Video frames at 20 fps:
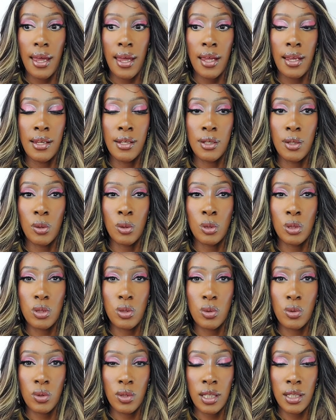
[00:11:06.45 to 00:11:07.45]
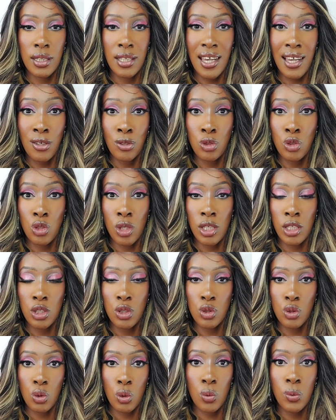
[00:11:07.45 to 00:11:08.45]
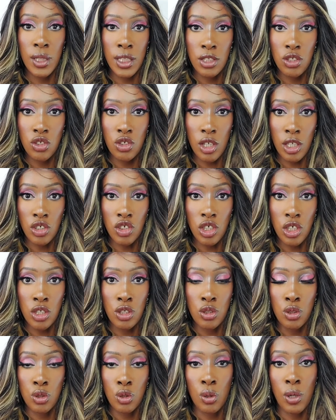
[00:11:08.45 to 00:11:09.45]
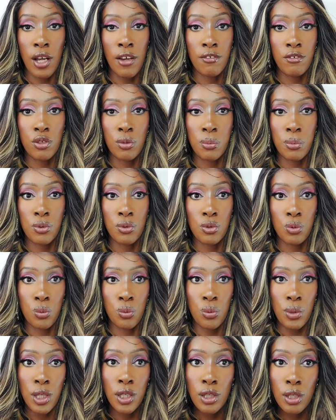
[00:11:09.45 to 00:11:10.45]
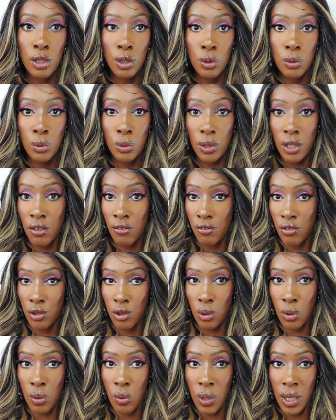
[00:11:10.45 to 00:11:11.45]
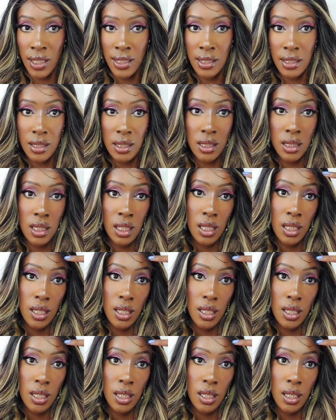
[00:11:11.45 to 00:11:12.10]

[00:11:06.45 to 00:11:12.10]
And also that they are usually so well structured, you don't have to put wig glue if you don't want.